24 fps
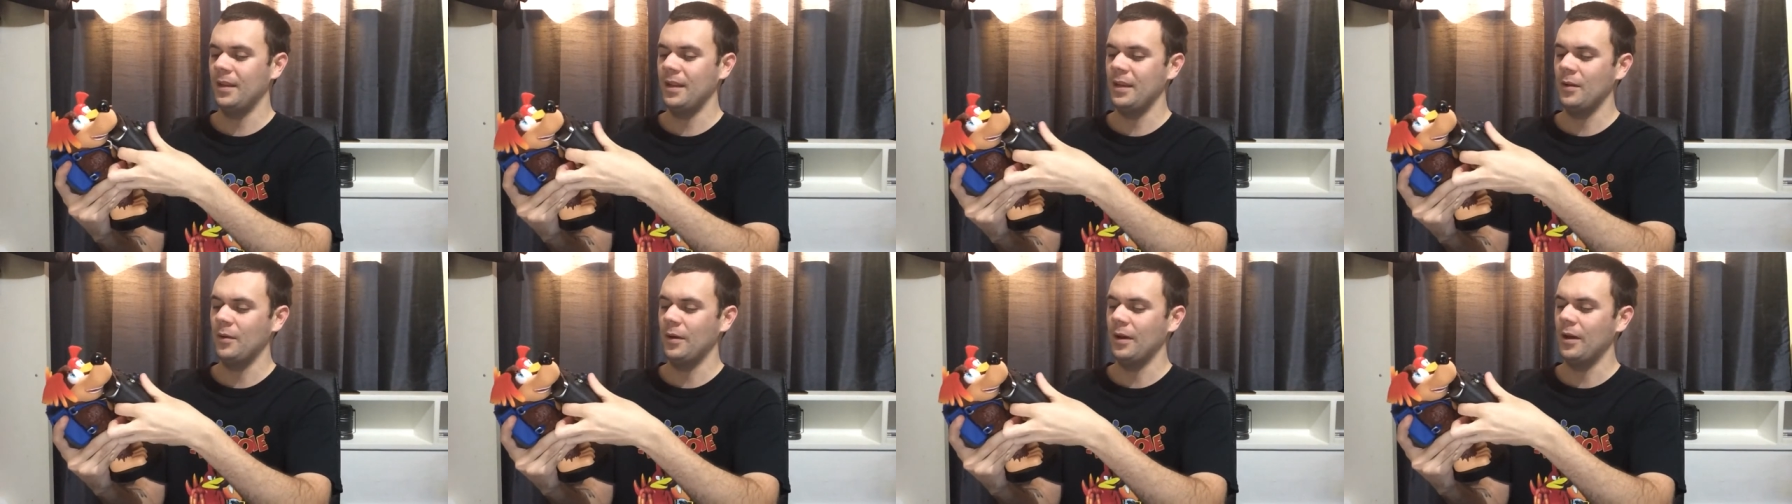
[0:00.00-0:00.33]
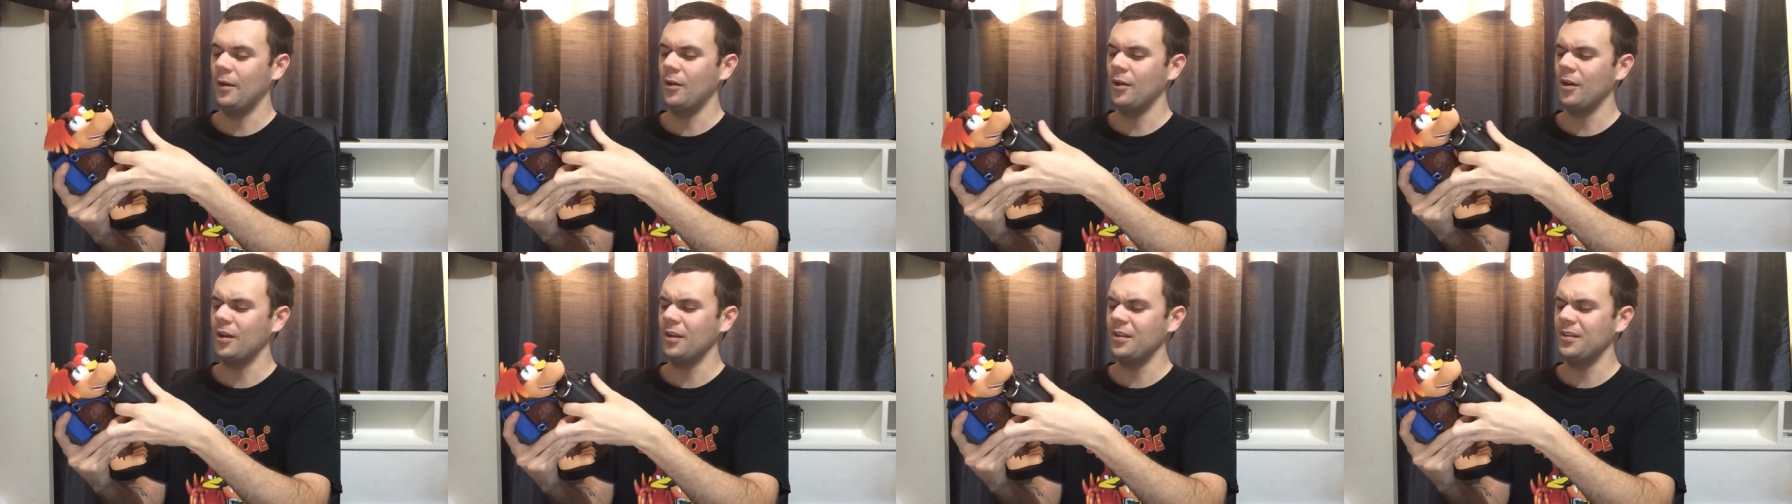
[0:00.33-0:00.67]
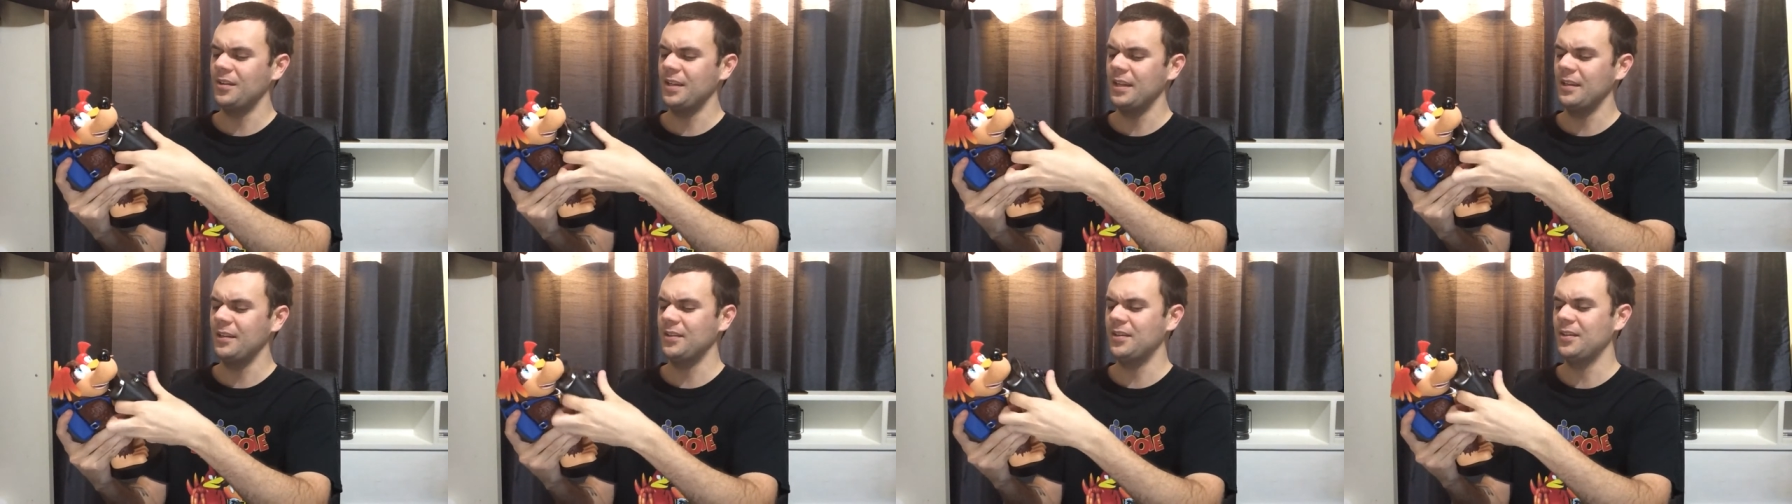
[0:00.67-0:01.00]
anyway, I'm not going to
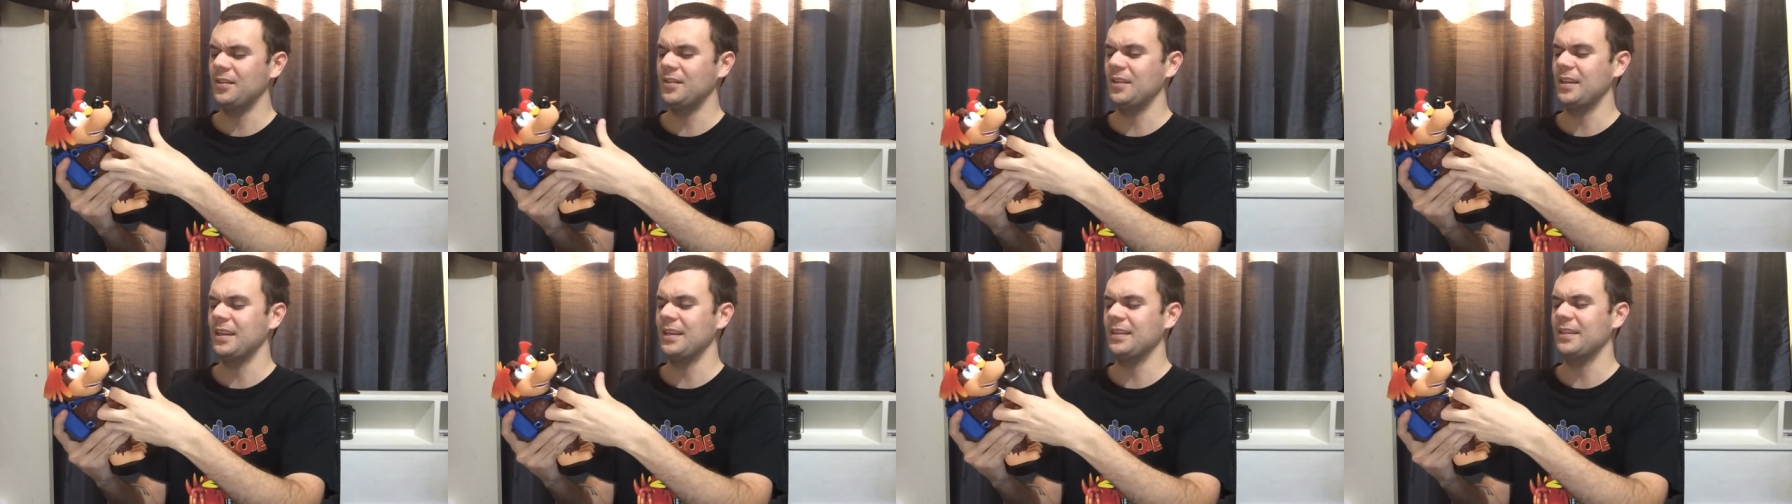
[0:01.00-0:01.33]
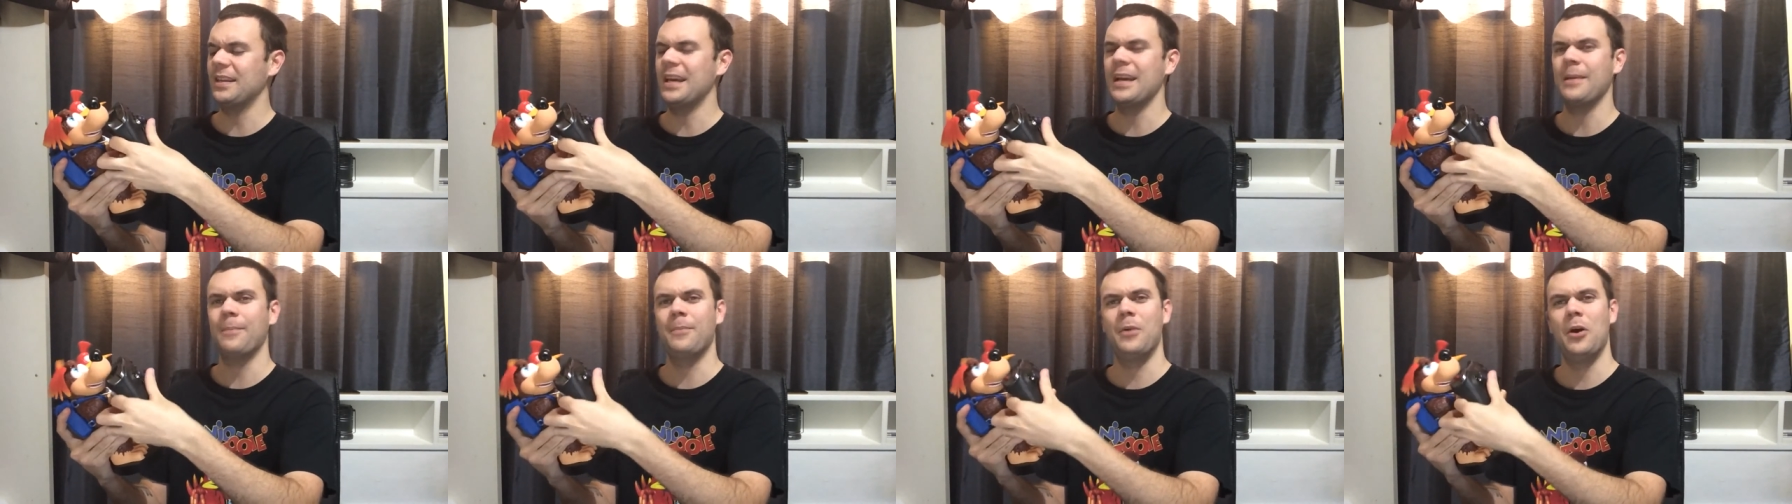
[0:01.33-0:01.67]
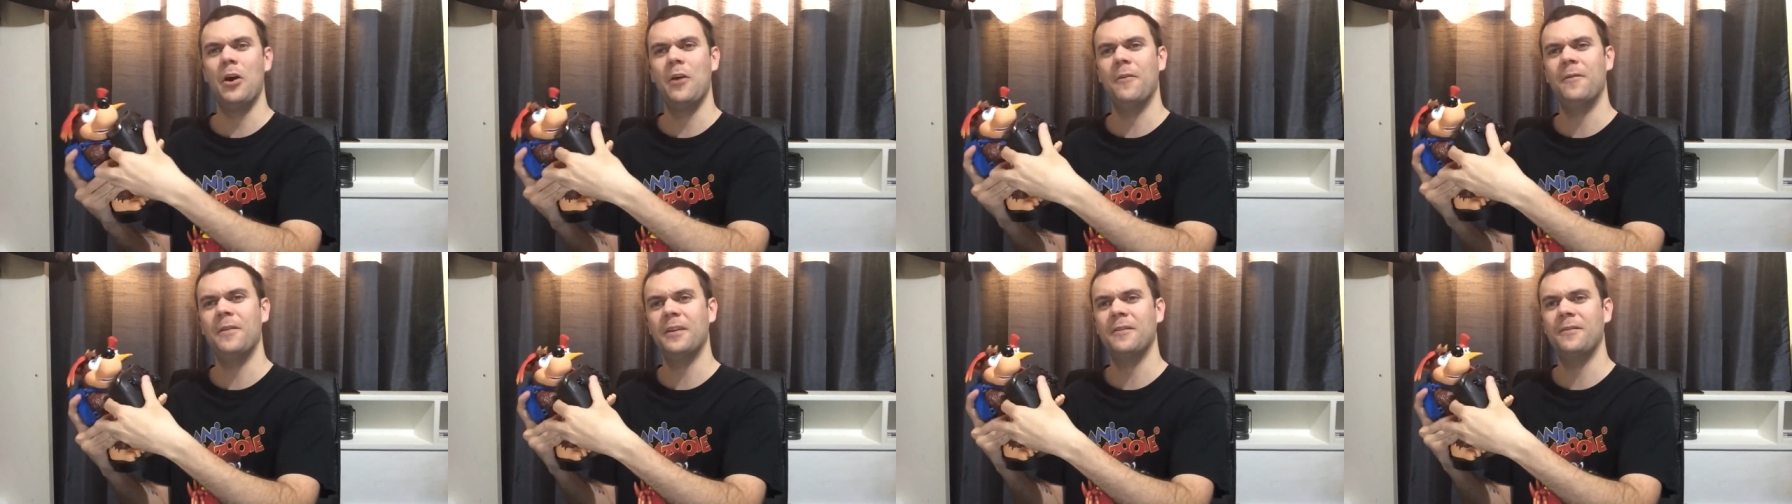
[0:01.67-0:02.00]
say this is an exact
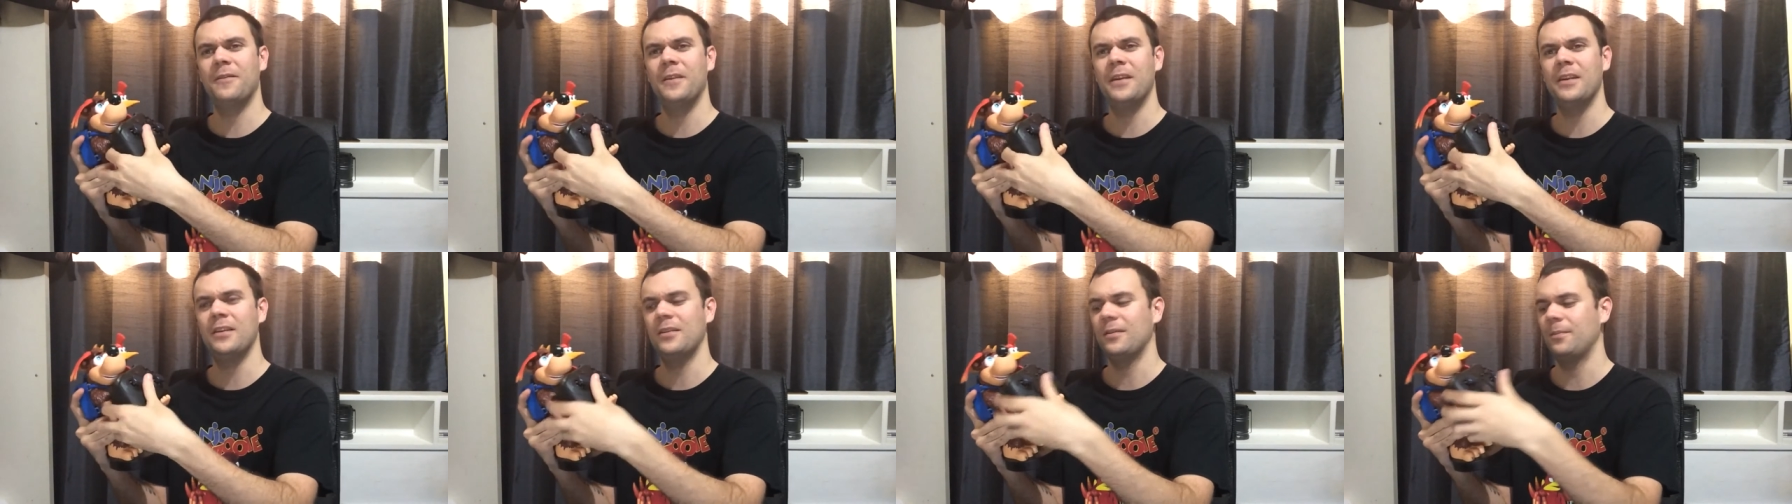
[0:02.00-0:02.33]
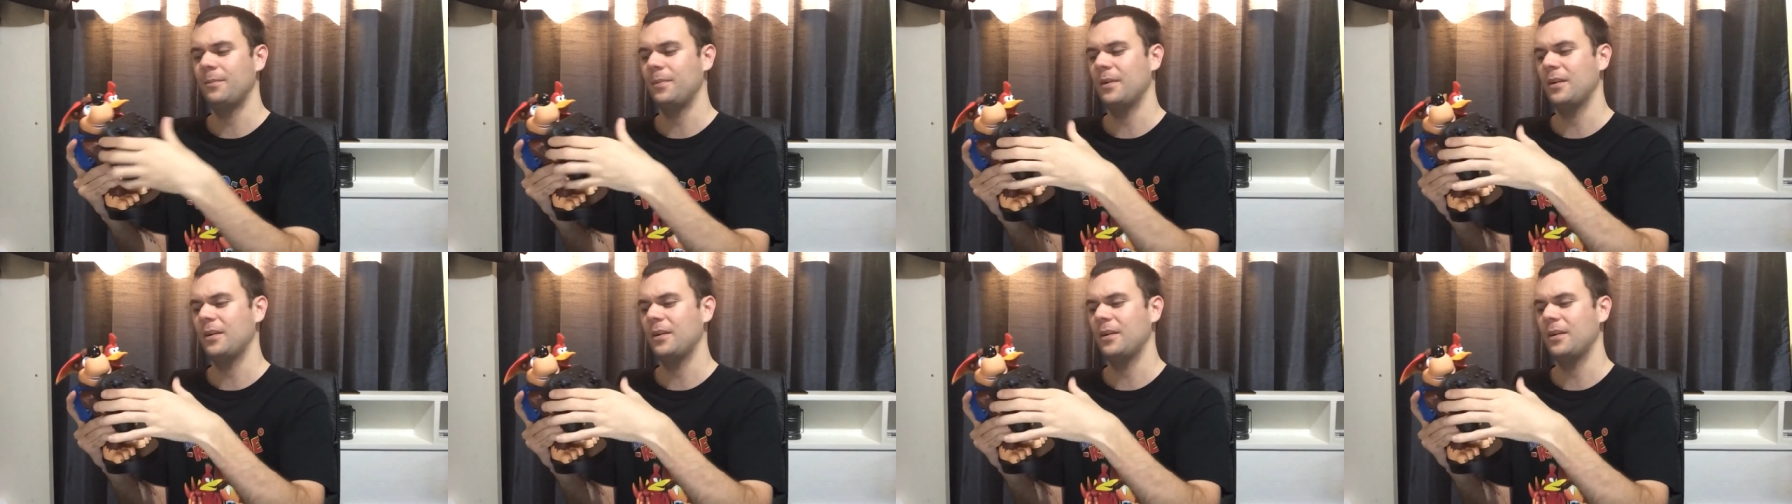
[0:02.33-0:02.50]
perfect fit,